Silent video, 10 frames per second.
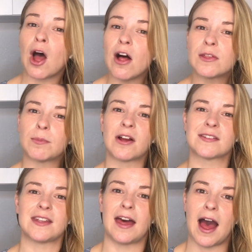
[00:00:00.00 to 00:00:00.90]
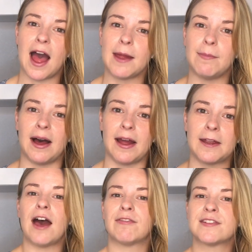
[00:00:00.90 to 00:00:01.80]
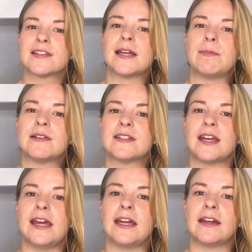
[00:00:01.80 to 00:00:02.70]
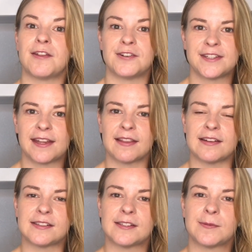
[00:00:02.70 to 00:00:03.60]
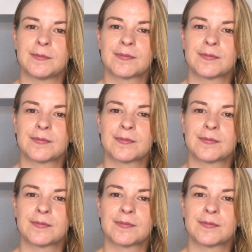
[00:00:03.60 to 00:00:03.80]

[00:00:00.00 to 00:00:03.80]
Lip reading: all the products that I buy have this label saying they're scentless.